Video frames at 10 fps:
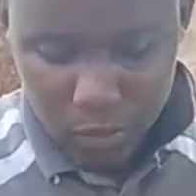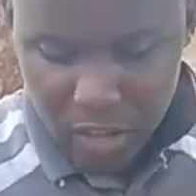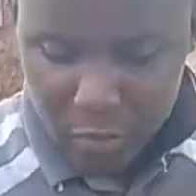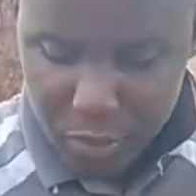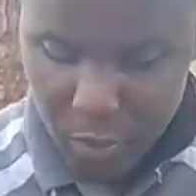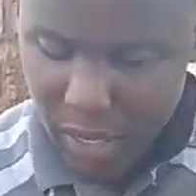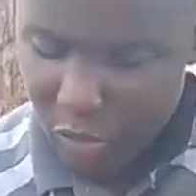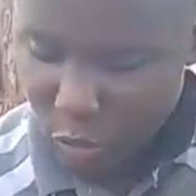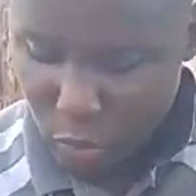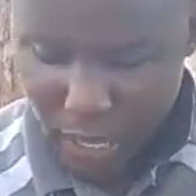5 people
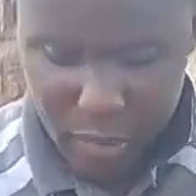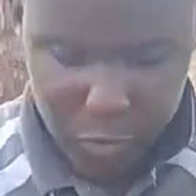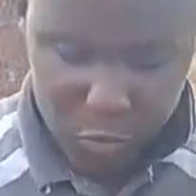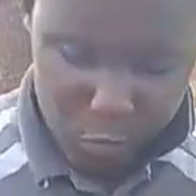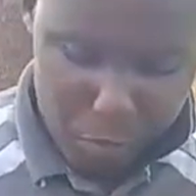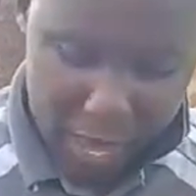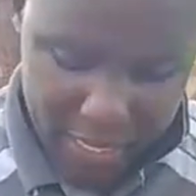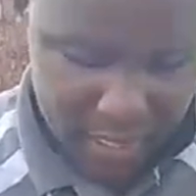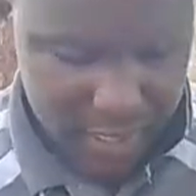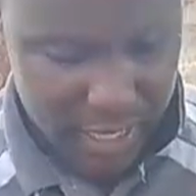are
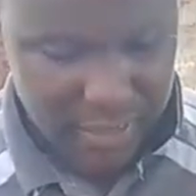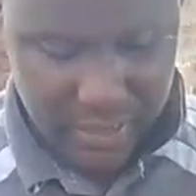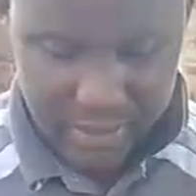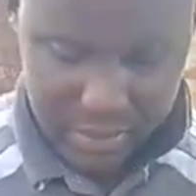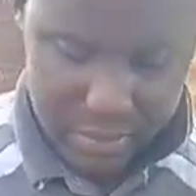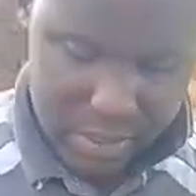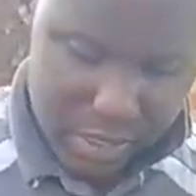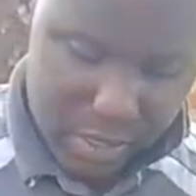many, and these